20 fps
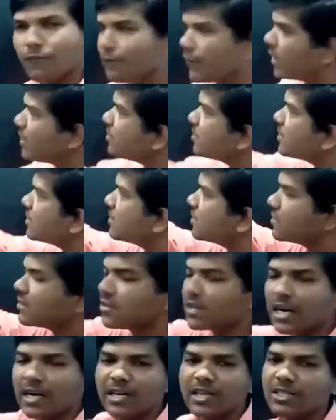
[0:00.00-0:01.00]
French
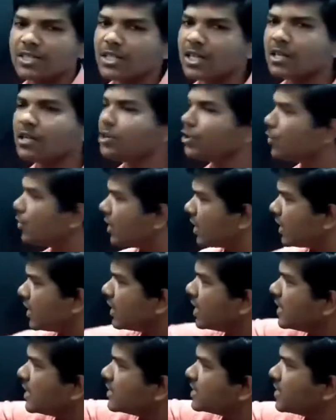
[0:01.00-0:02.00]
condition
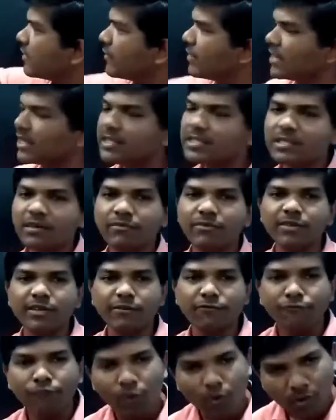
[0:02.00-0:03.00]
during
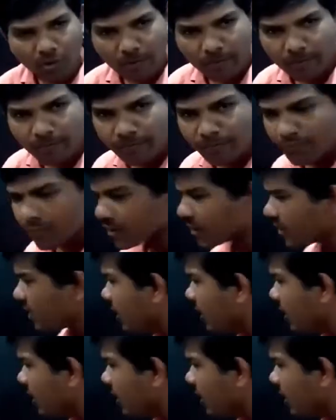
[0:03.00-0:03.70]
1774.